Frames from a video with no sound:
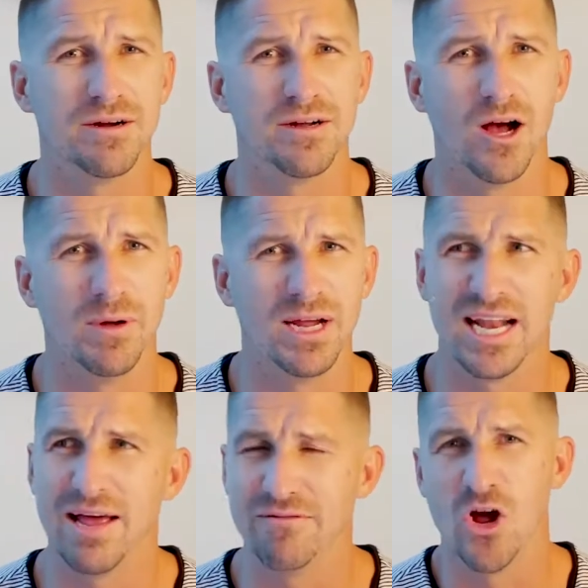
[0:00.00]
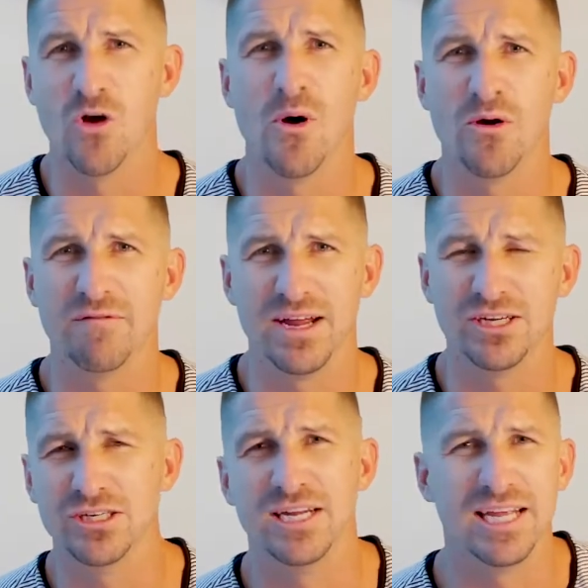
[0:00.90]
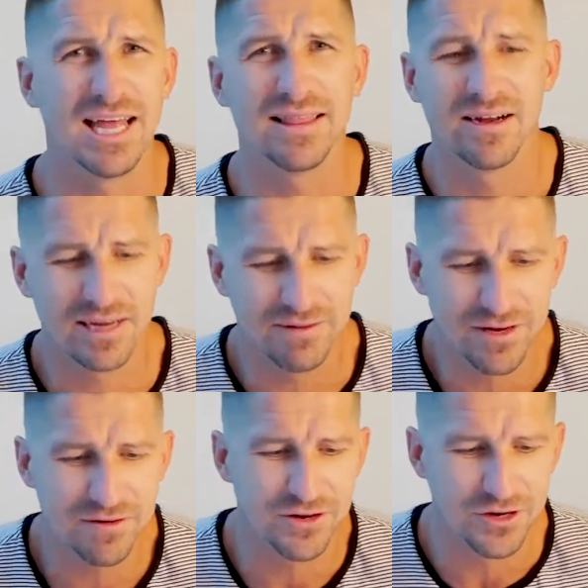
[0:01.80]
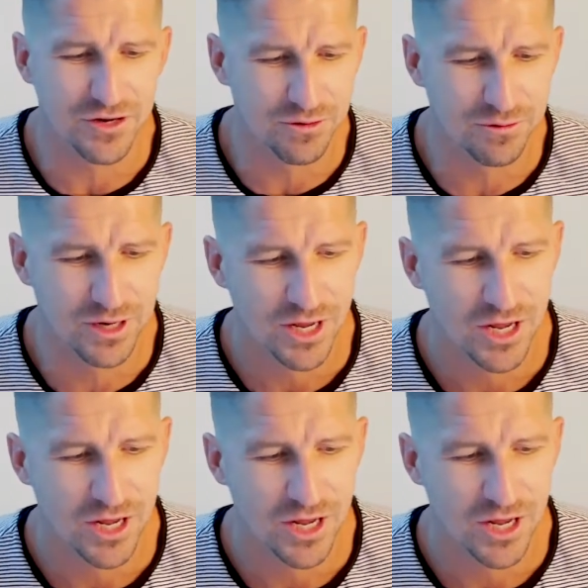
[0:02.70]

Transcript: going and have no motivation to get there even if you do?